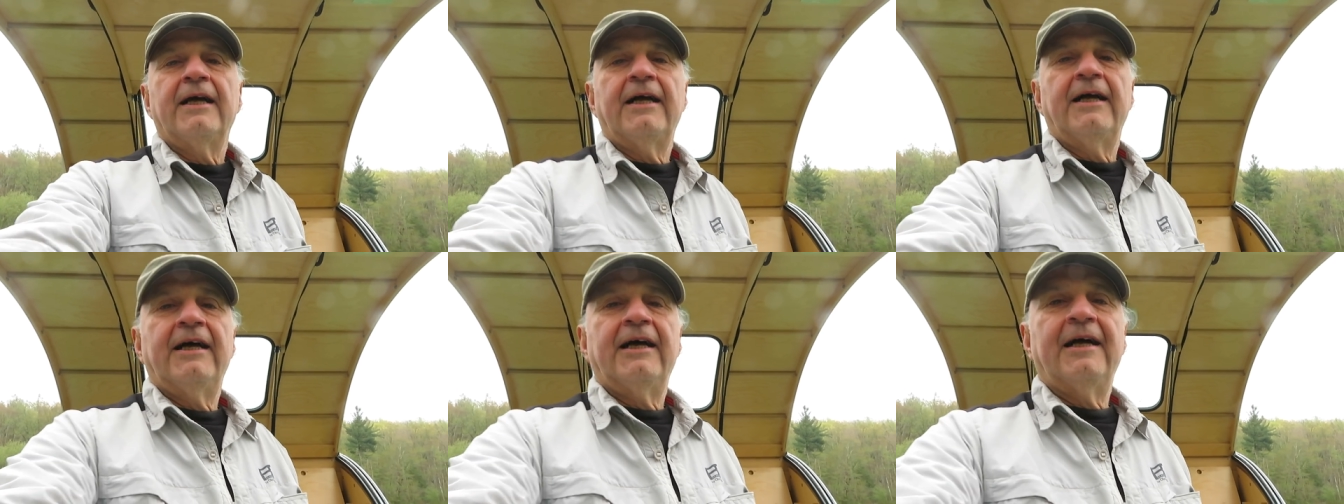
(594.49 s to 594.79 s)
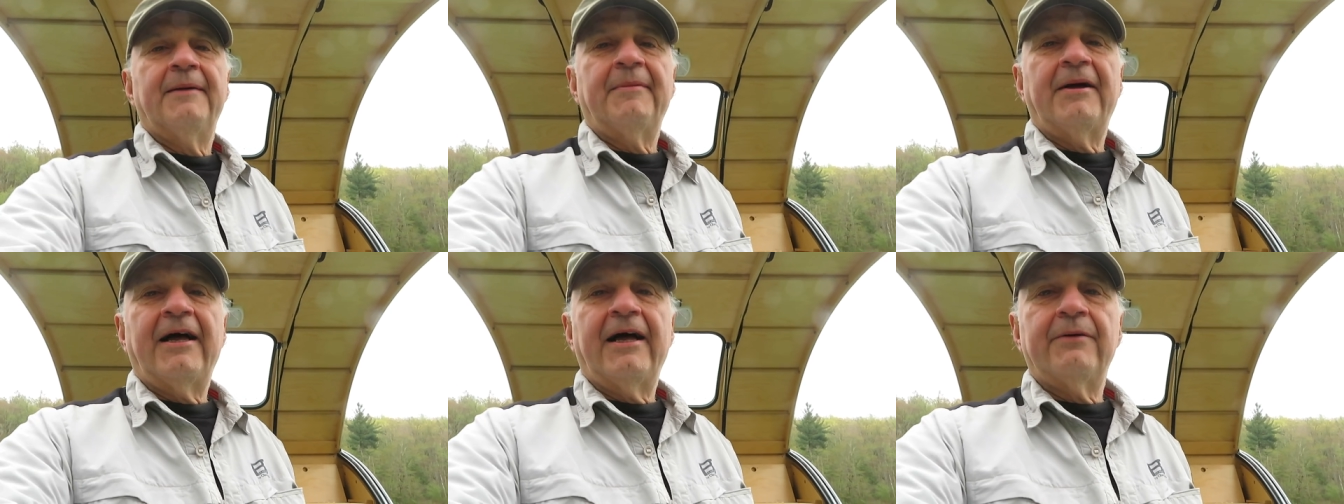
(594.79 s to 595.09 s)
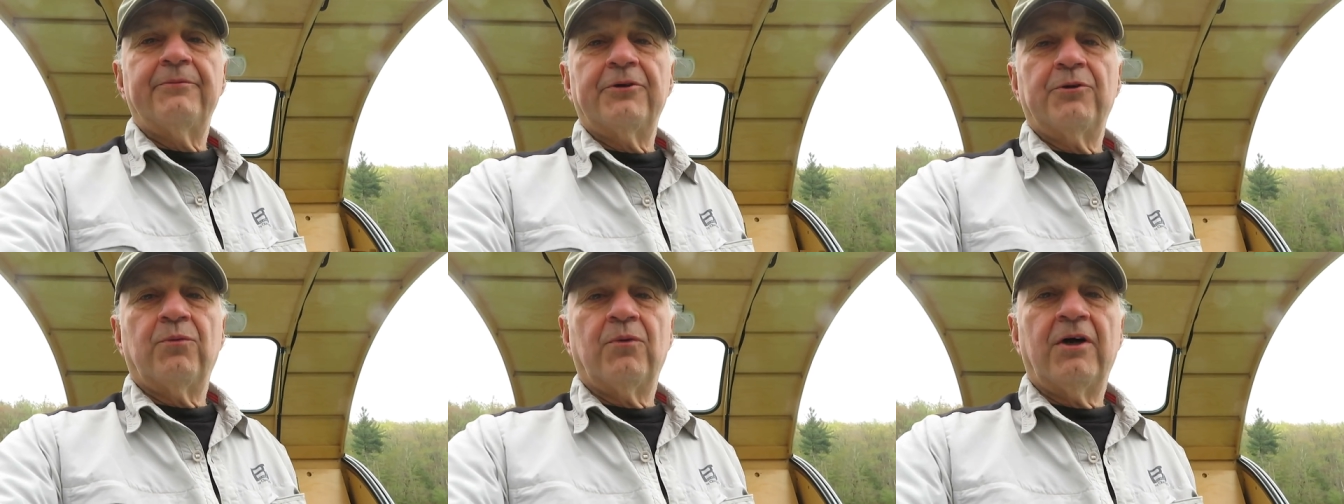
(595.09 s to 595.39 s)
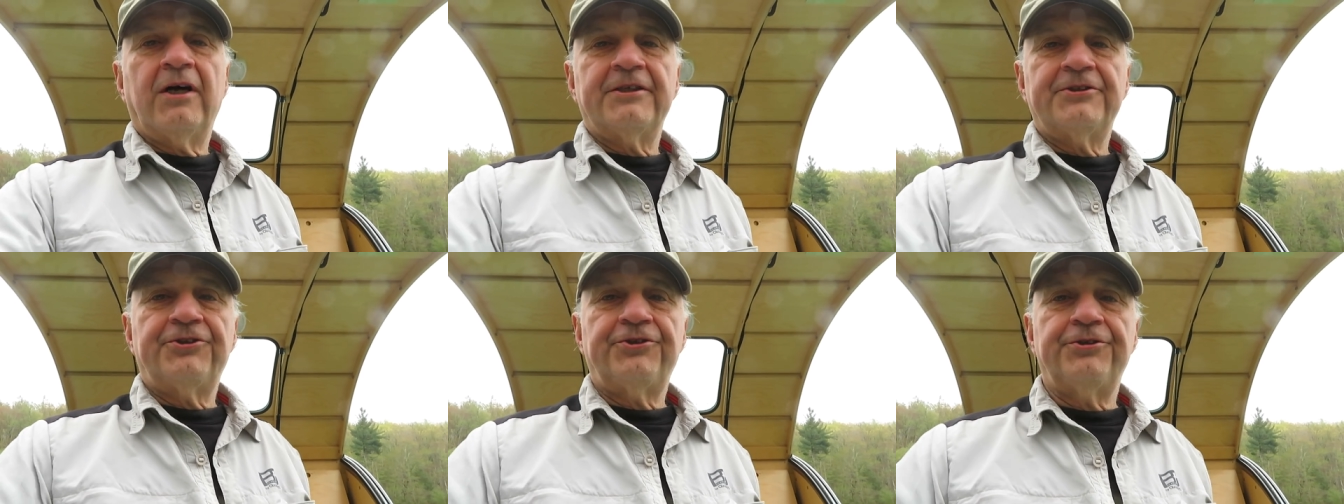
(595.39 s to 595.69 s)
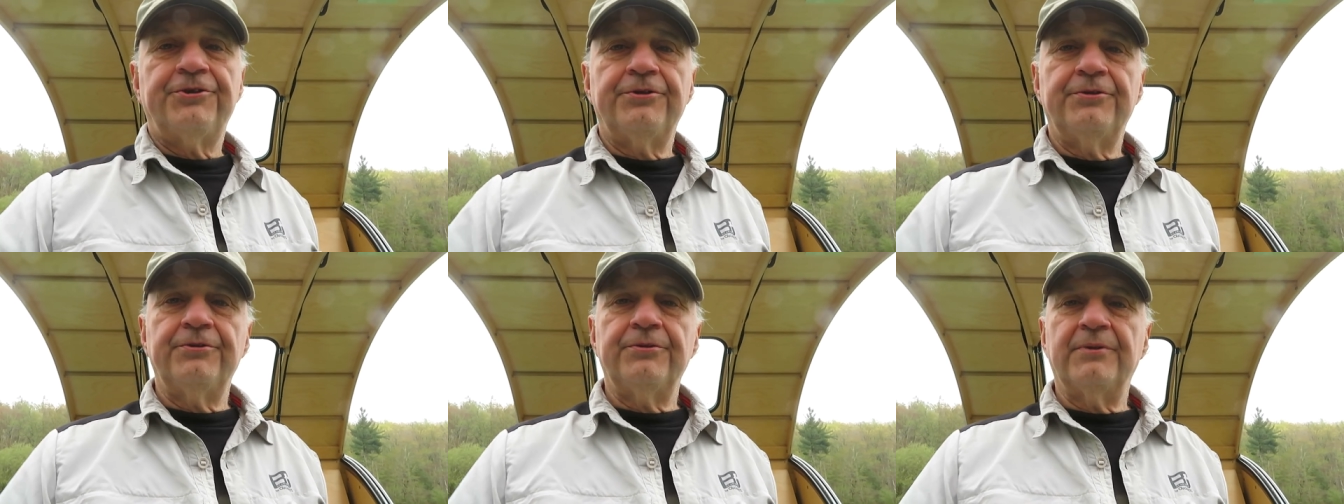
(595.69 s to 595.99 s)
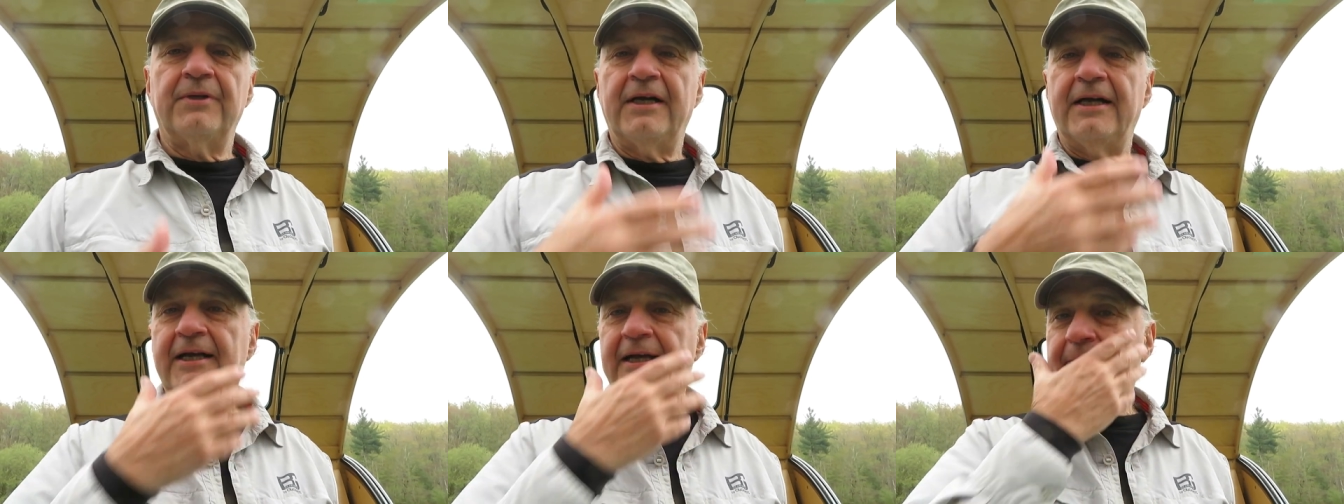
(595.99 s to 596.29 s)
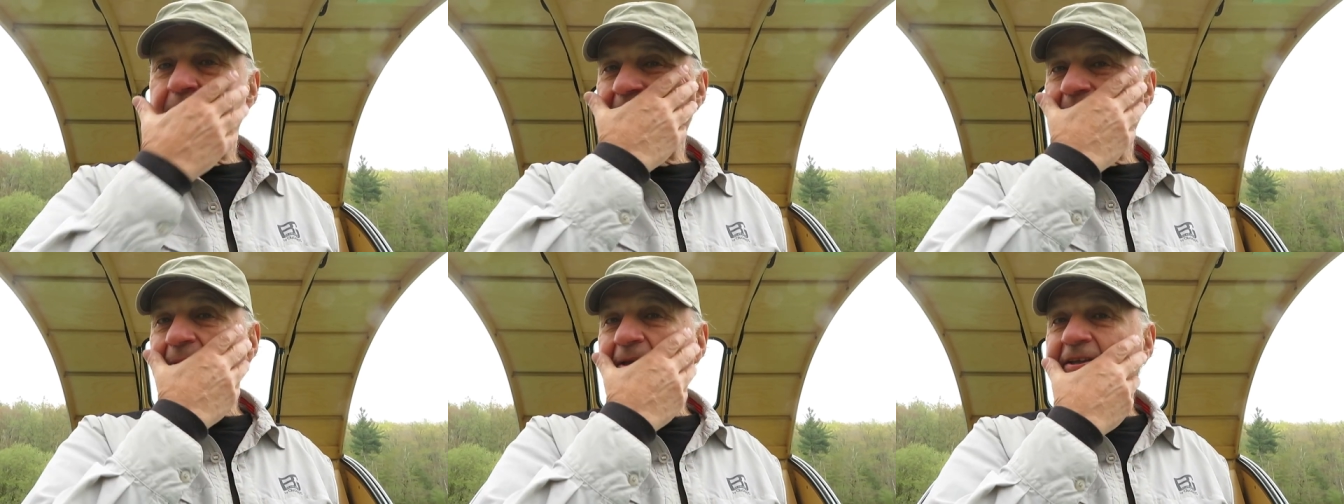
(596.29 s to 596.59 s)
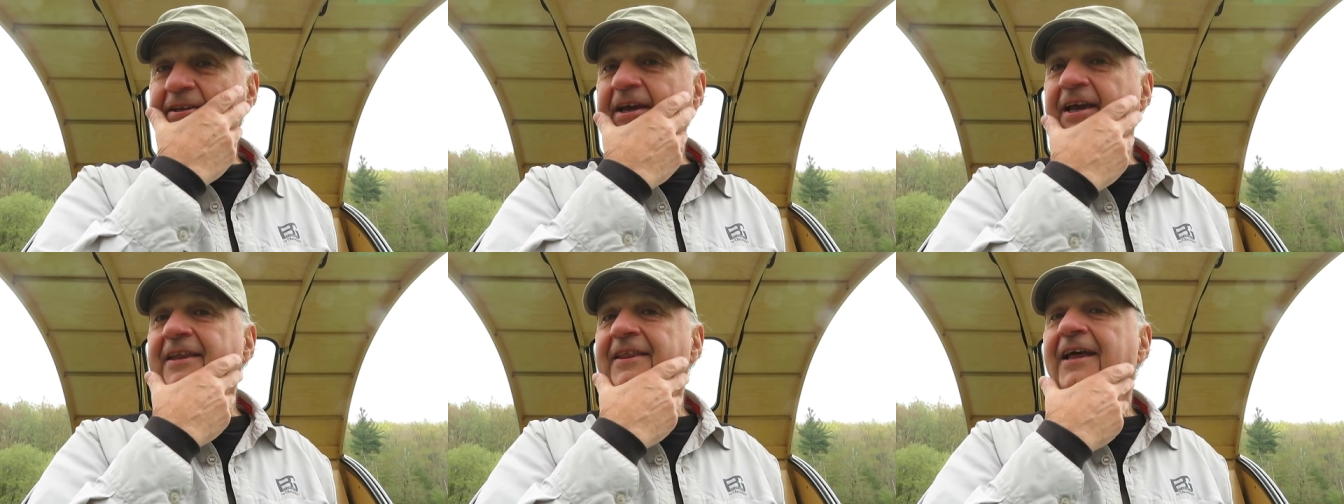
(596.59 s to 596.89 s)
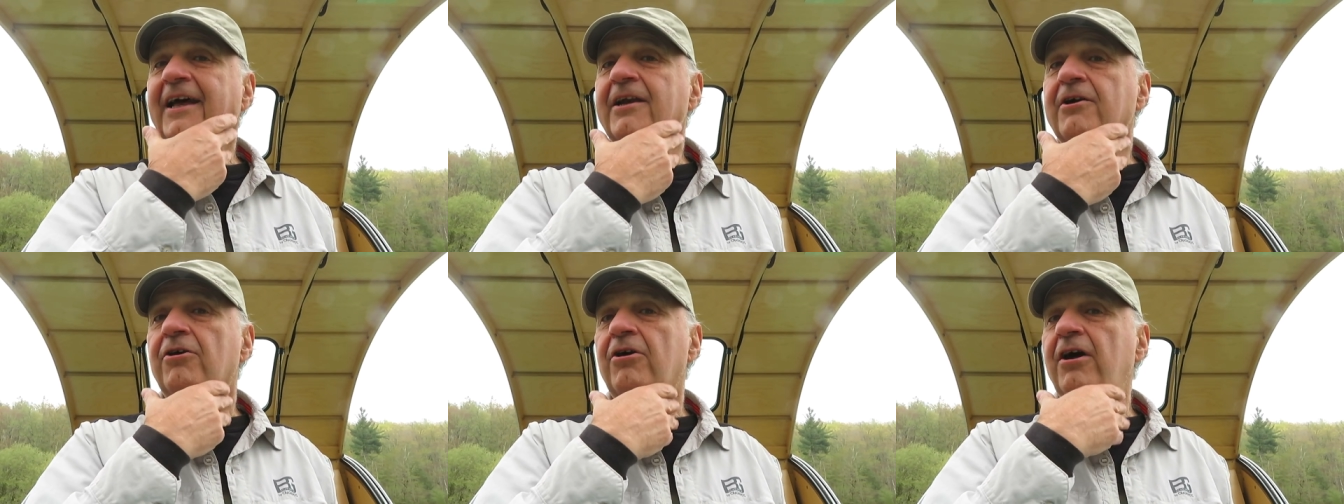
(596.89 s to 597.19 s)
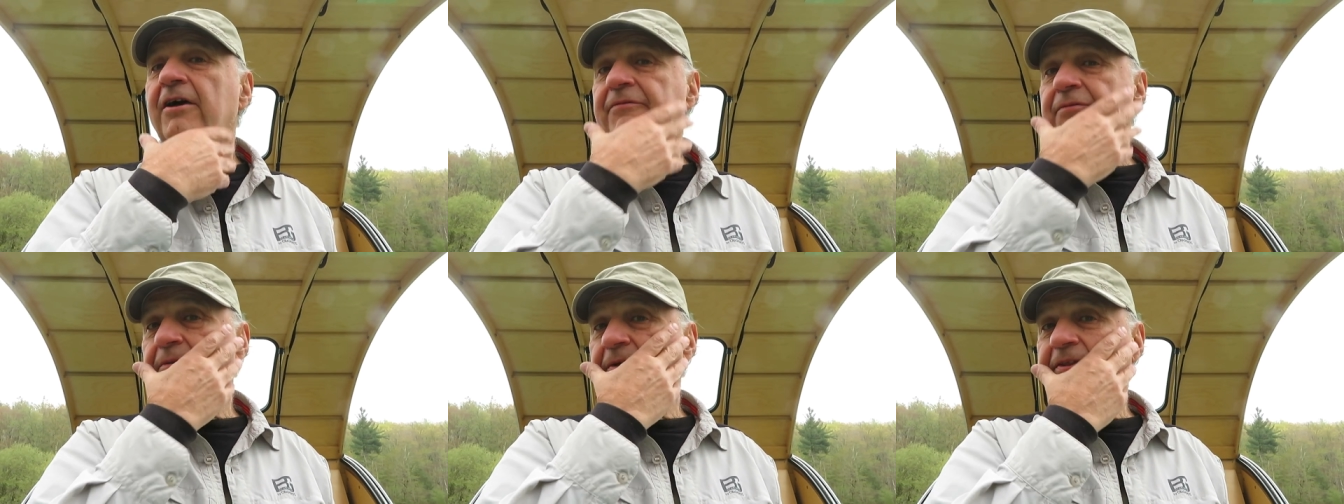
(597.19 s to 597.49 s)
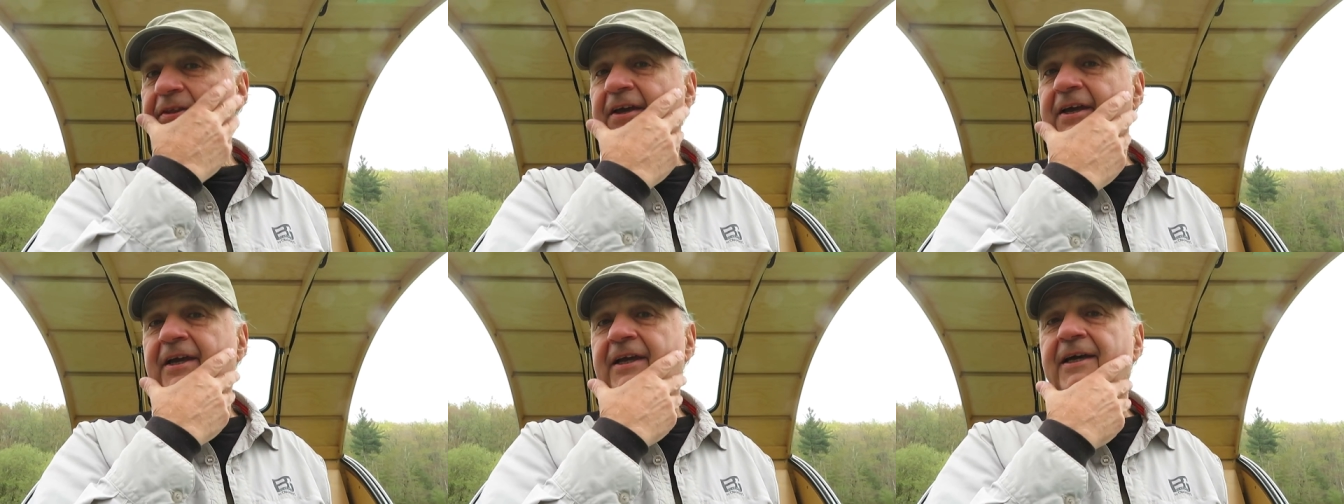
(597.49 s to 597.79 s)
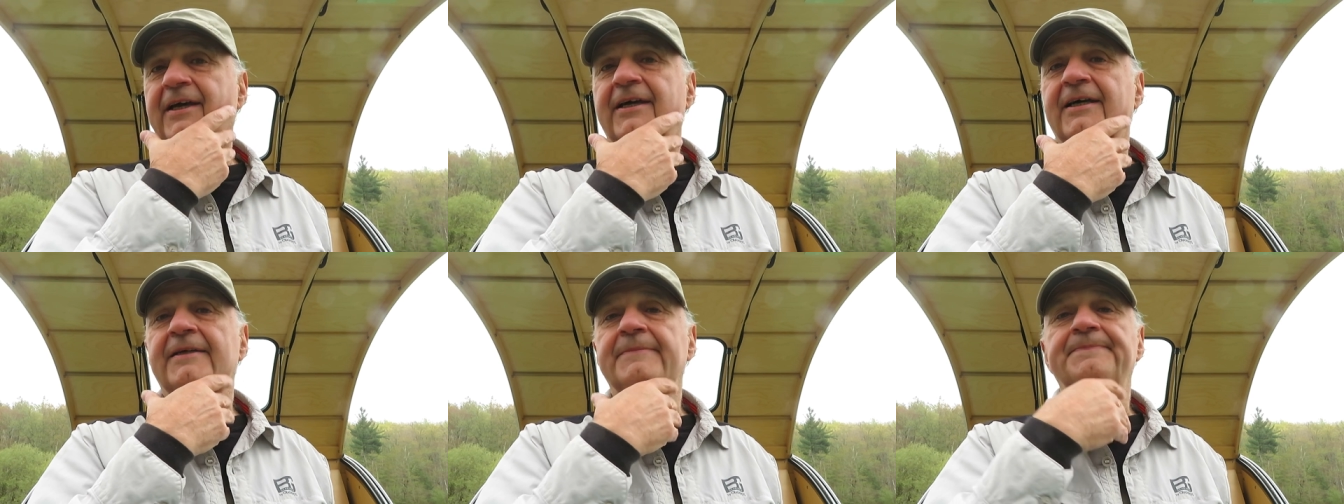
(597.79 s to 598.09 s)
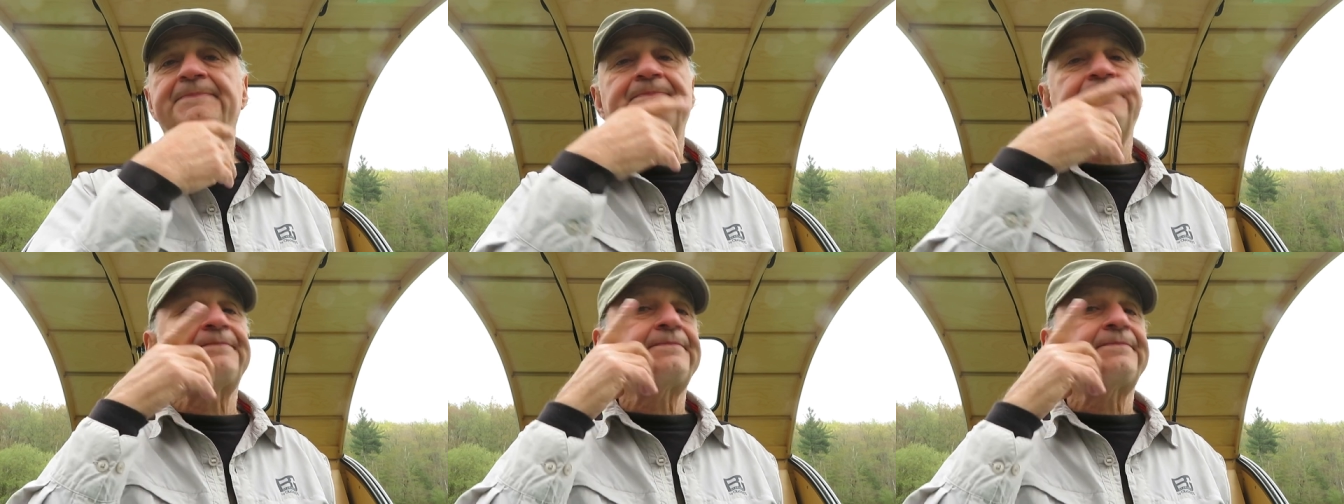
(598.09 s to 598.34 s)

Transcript: um, I would want to uh, maybe take that off with a, uh,